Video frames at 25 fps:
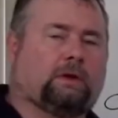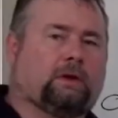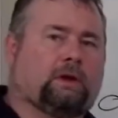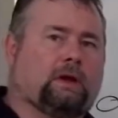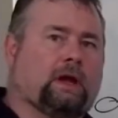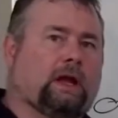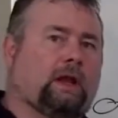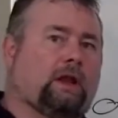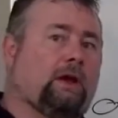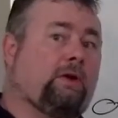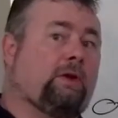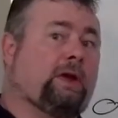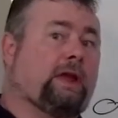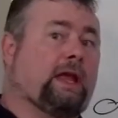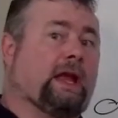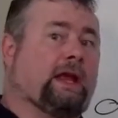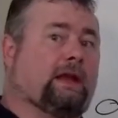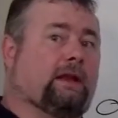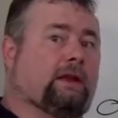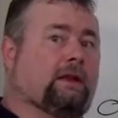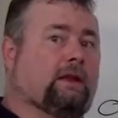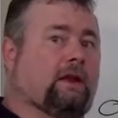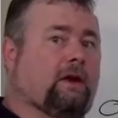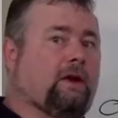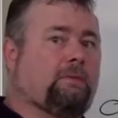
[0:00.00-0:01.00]
Hello
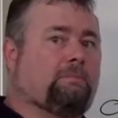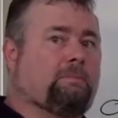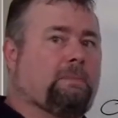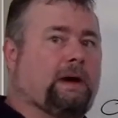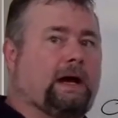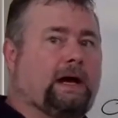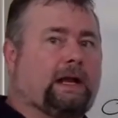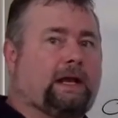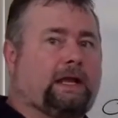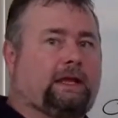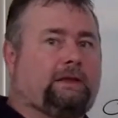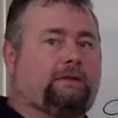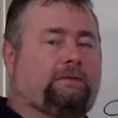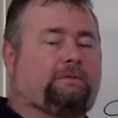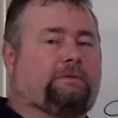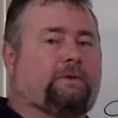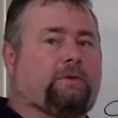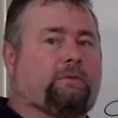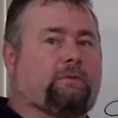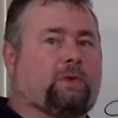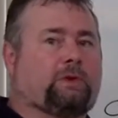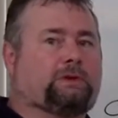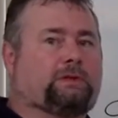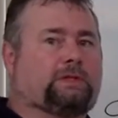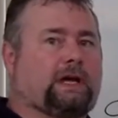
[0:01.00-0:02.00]
again, I'm Marty
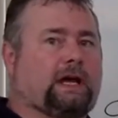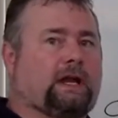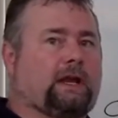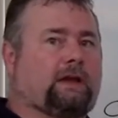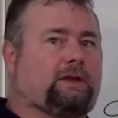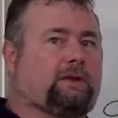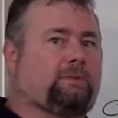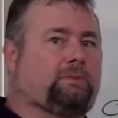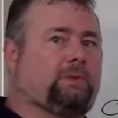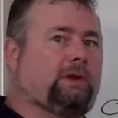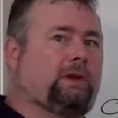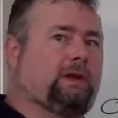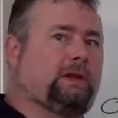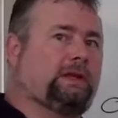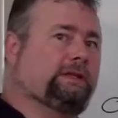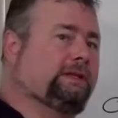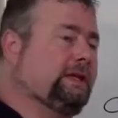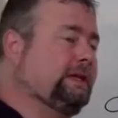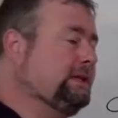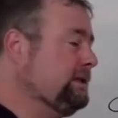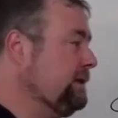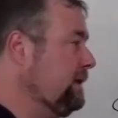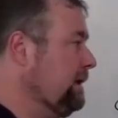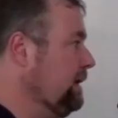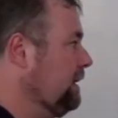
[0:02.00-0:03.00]
from Wandana Community
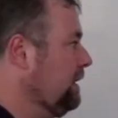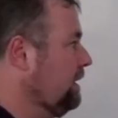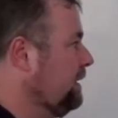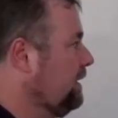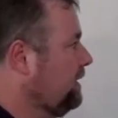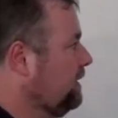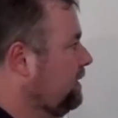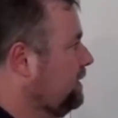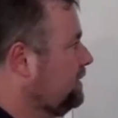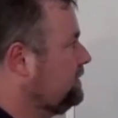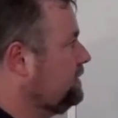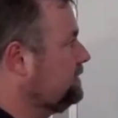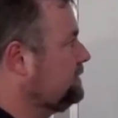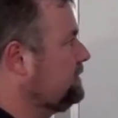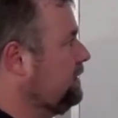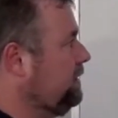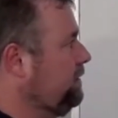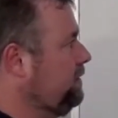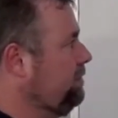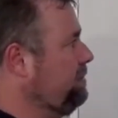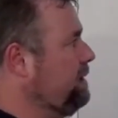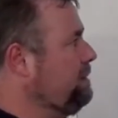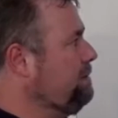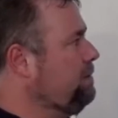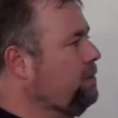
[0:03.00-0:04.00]
Centre. Just a
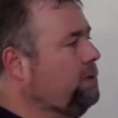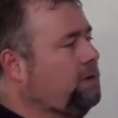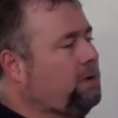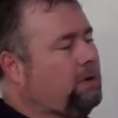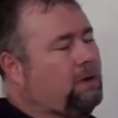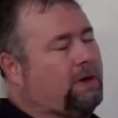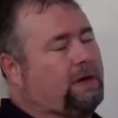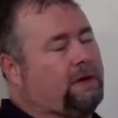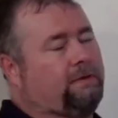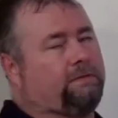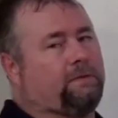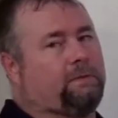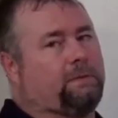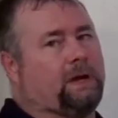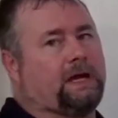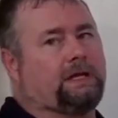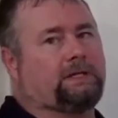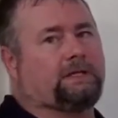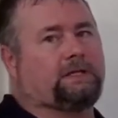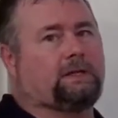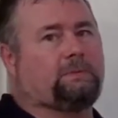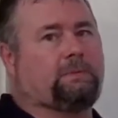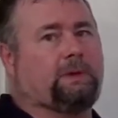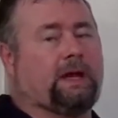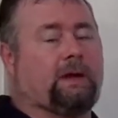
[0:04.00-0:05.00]
little bit more
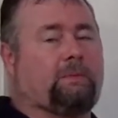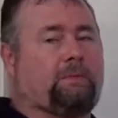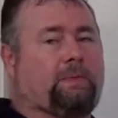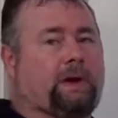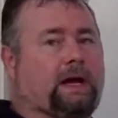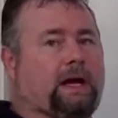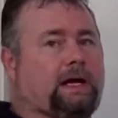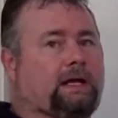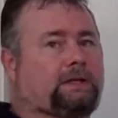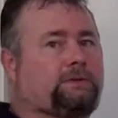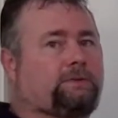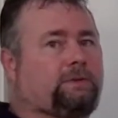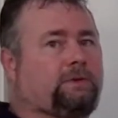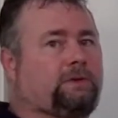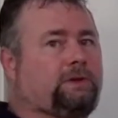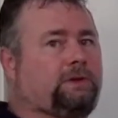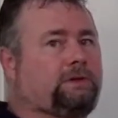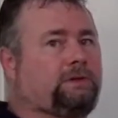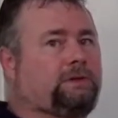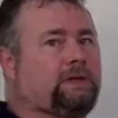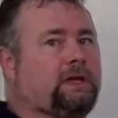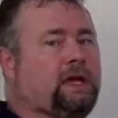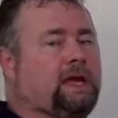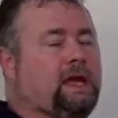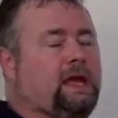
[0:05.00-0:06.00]
information about
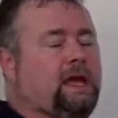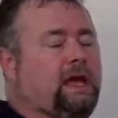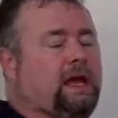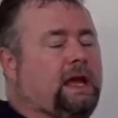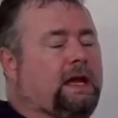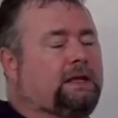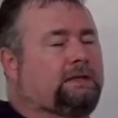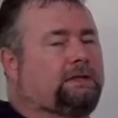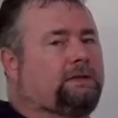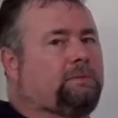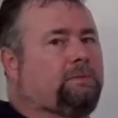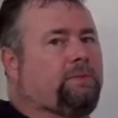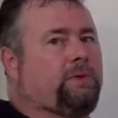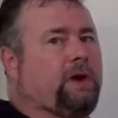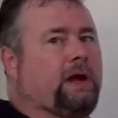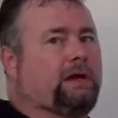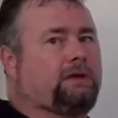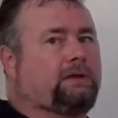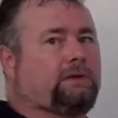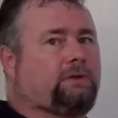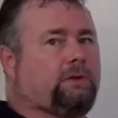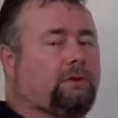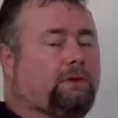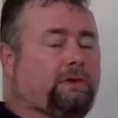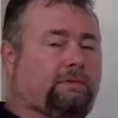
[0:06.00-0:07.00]
passwords and some
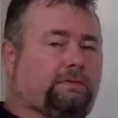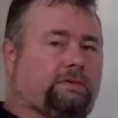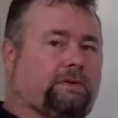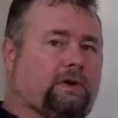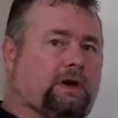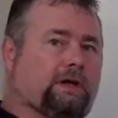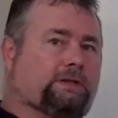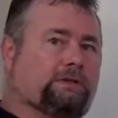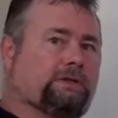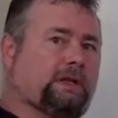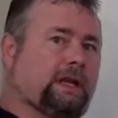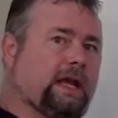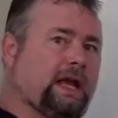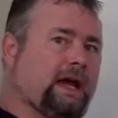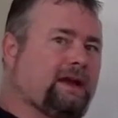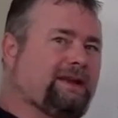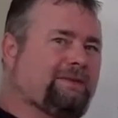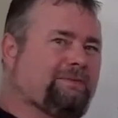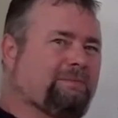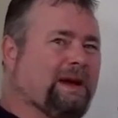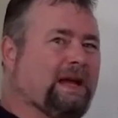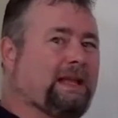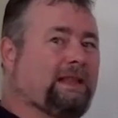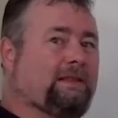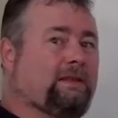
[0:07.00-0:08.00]
practical advice on how
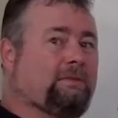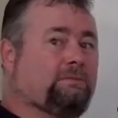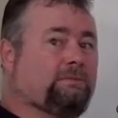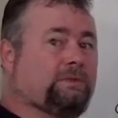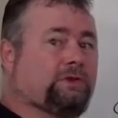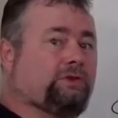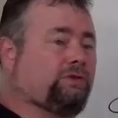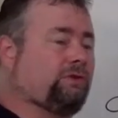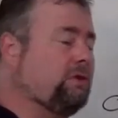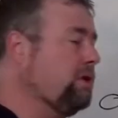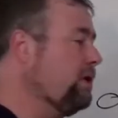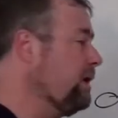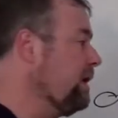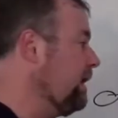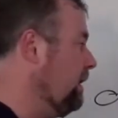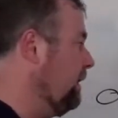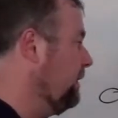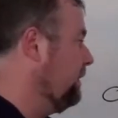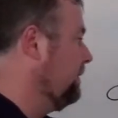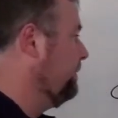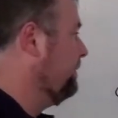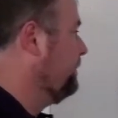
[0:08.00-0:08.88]
to make them stronger.